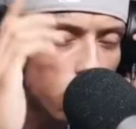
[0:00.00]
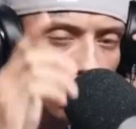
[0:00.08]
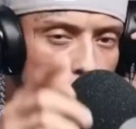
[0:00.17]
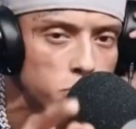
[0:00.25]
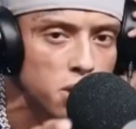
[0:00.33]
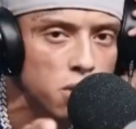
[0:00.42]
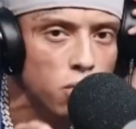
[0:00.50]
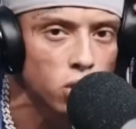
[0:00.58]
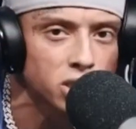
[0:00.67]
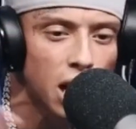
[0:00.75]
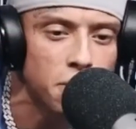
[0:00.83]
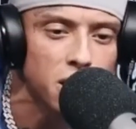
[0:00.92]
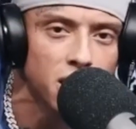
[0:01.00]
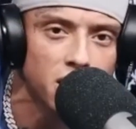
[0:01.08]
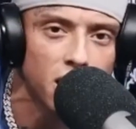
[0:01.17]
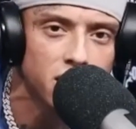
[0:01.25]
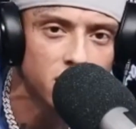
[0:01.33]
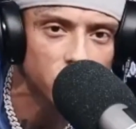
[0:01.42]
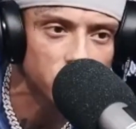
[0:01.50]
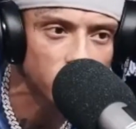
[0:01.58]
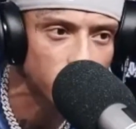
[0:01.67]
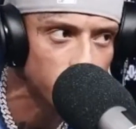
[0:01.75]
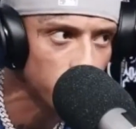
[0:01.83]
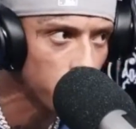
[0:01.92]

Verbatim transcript: tell Ruby Rose that I'm in the addition.